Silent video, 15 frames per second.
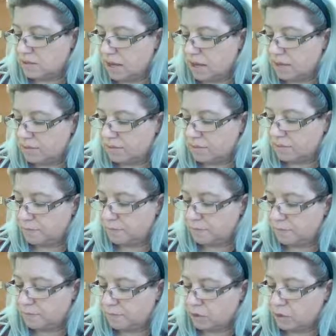5,
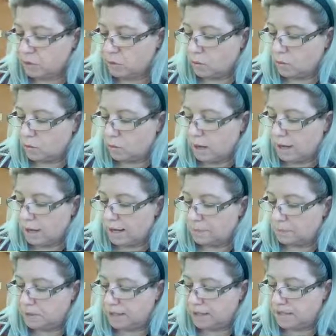y
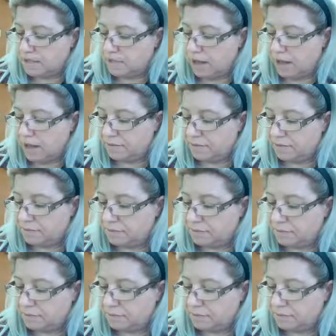plus 5.